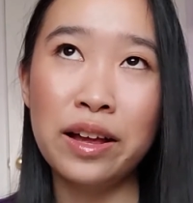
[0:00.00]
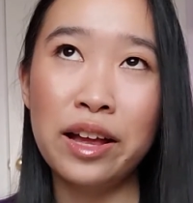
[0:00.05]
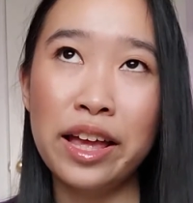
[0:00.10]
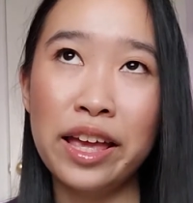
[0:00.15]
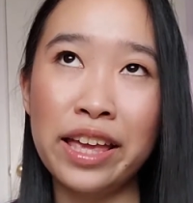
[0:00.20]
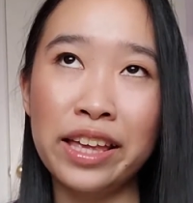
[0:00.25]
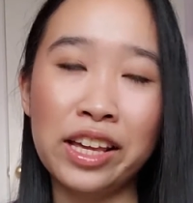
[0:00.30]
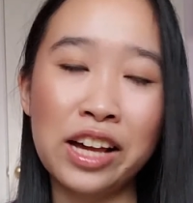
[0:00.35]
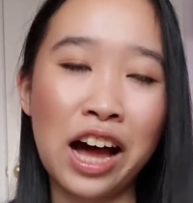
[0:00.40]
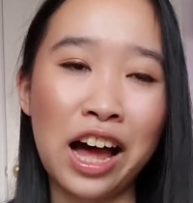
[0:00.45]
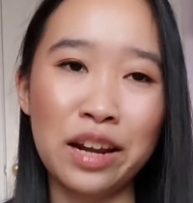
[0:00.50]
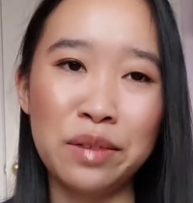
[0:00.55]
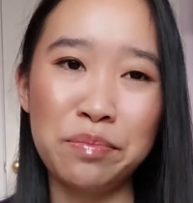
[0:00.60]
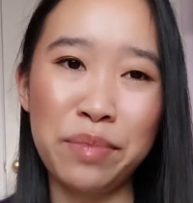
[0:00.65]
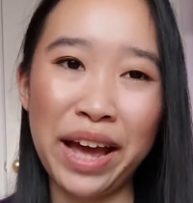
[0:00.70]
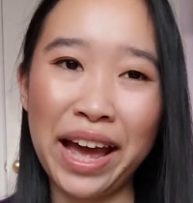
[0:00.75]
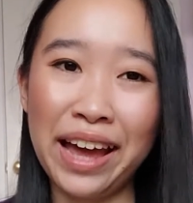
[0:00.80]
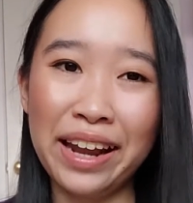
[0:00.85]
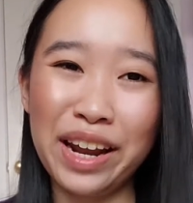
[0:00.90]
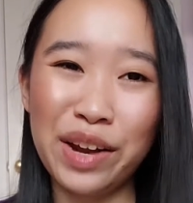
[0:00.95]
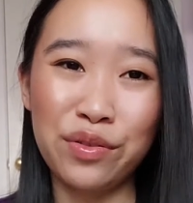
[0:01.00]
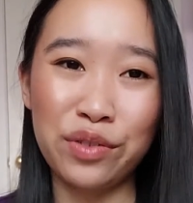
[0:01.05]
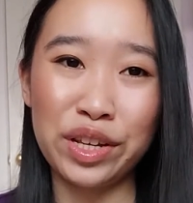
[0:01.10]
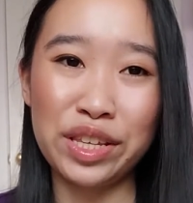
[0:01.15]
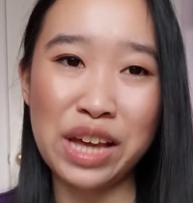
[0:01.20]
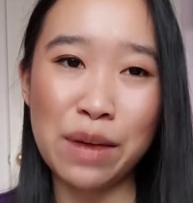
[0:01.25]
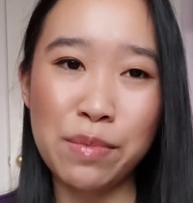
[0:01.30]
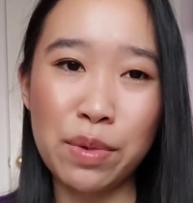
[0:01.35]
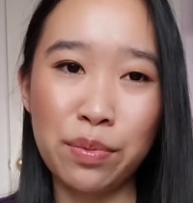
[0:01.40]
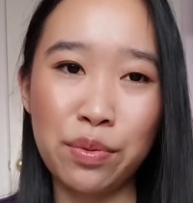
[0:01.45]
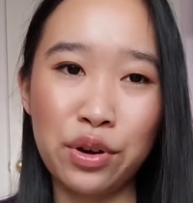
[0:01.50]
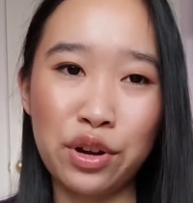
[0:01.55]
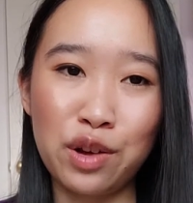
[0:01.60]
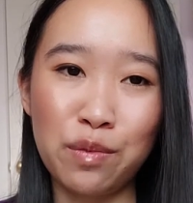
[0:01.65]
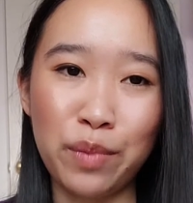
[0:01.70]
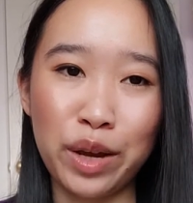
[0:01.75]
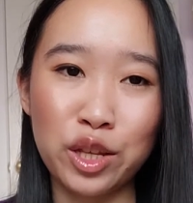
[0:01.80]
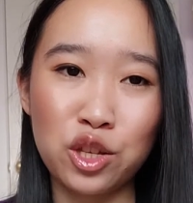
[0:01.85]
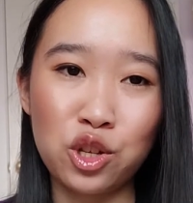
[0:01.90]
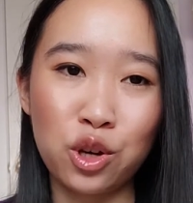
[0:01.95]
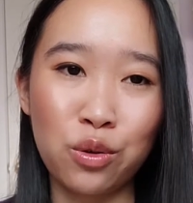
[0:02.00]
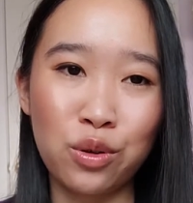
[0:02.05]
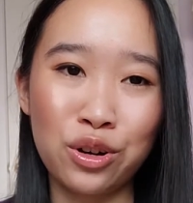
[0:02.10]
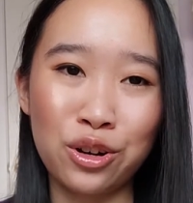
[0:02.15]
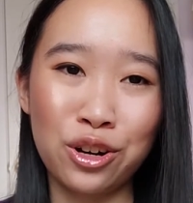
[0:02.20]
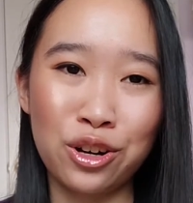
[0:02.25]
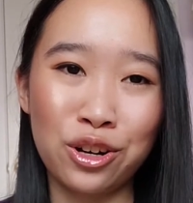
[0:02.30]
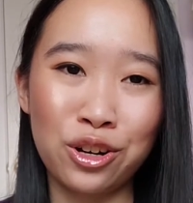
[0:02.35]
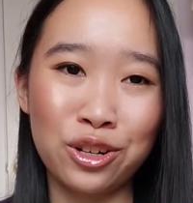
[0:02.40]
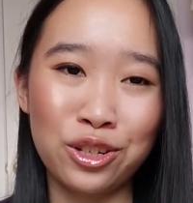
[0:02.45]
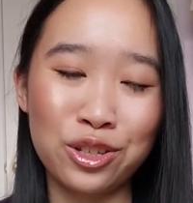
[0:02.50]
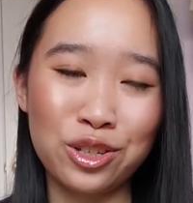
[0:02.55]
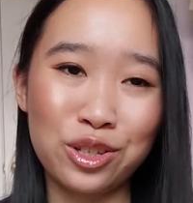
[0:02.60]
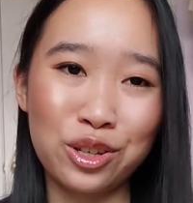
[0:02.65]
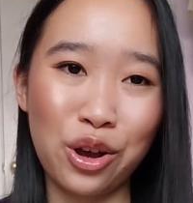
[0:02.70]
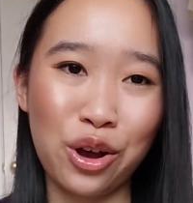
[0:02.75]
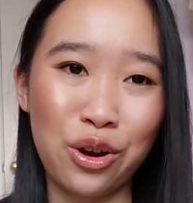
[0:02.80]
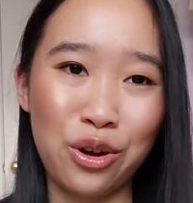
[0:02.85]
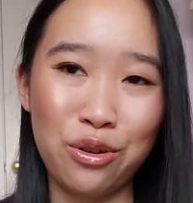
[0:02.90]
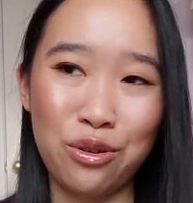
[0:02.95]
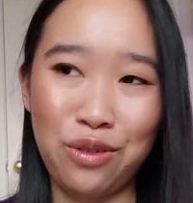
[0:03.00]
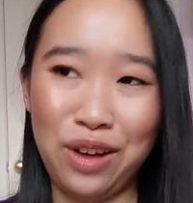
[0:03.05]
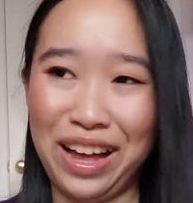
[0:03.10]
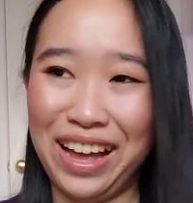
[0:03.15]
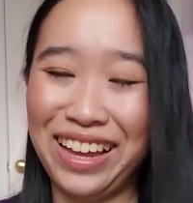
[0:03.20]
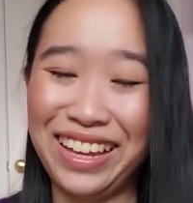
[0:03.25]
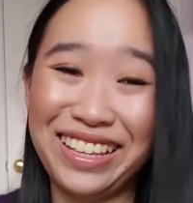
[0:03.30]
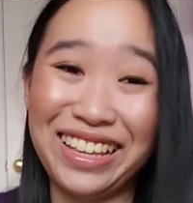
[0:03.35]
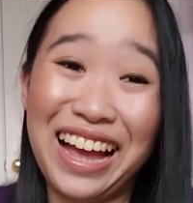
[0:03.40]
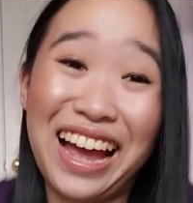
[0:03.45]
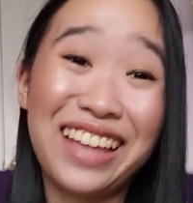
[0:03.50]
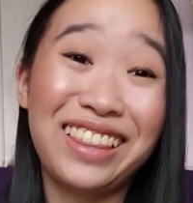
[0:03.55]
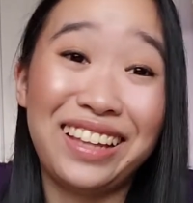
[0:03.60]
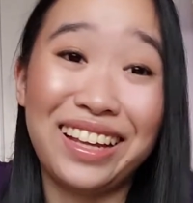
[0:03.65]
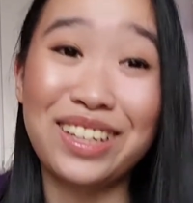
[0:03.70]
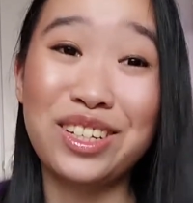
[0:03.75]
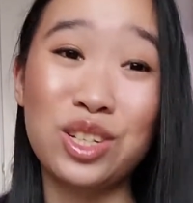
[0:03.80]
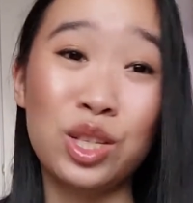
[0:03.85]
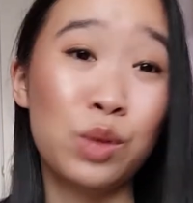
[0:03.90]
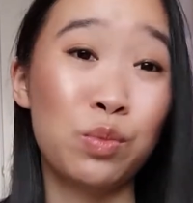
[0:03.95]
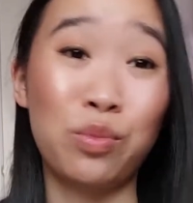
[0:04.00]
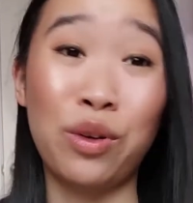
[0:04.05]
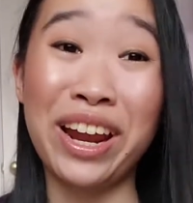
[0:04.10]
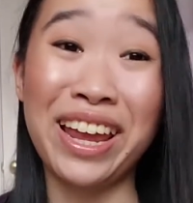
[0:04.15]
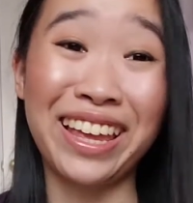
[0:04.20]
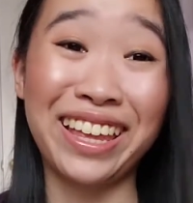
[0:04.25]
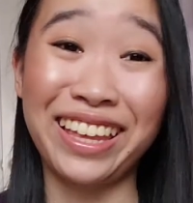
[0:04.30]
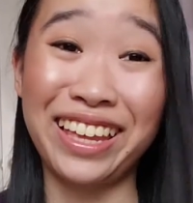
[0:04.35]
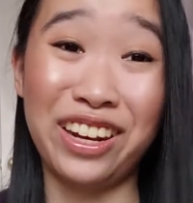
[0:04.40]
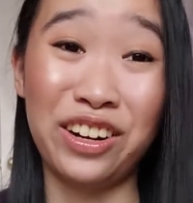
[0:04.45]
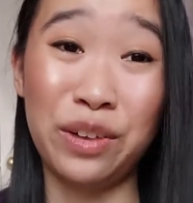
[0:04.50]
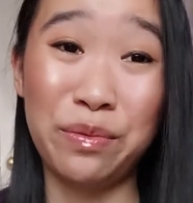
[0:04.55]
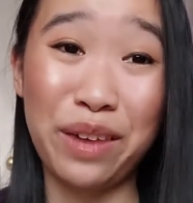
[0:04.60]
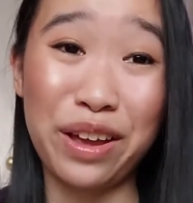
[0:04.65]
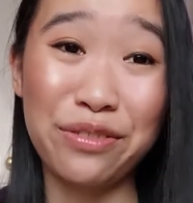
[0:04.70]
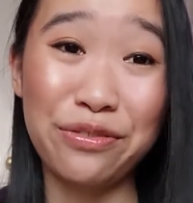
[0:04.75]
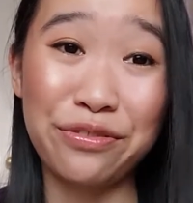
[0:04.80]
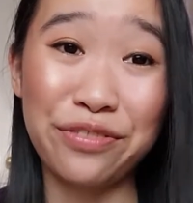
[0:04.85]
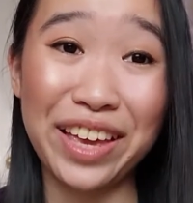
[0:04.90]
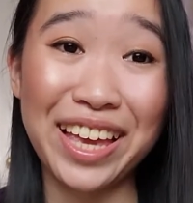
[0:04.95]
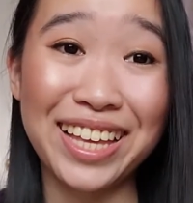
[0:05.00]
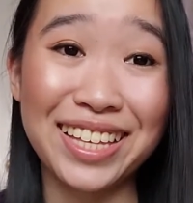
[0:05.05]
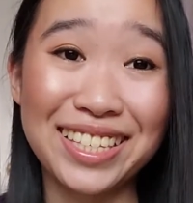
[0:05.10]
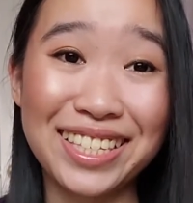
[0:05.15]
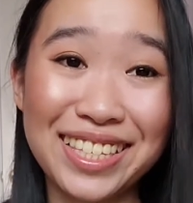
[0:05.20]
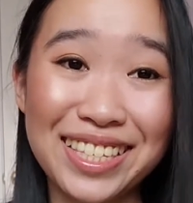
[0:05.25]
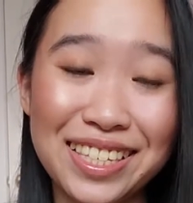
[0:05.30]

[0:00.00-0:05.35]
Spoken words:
a cotton pad every time I put on my toner, so I like just spraying it on my face.